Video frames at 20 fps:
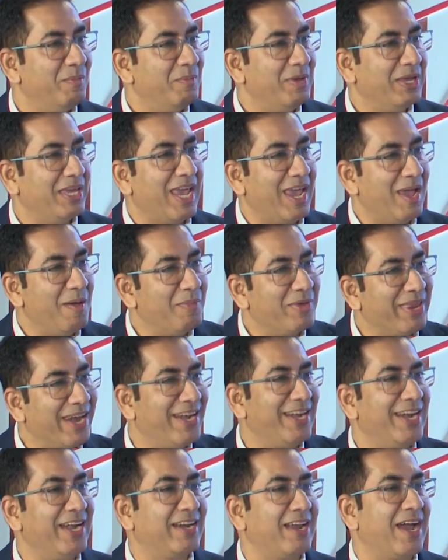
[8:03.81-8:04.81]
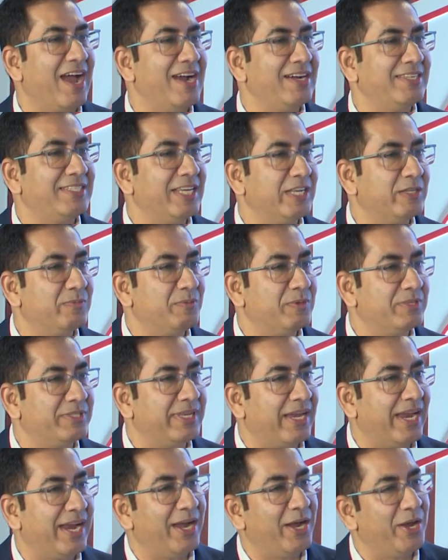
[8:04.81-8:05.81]
Became credit card
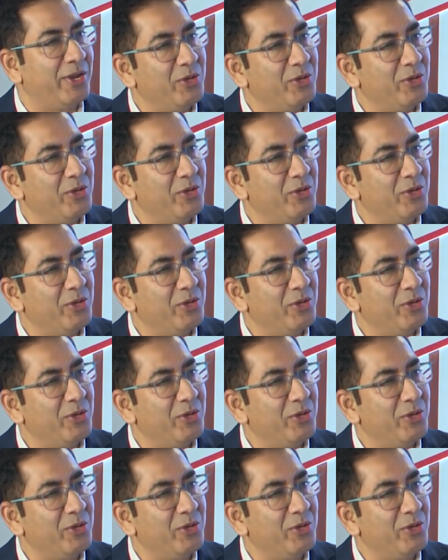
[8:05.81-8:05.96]
6%,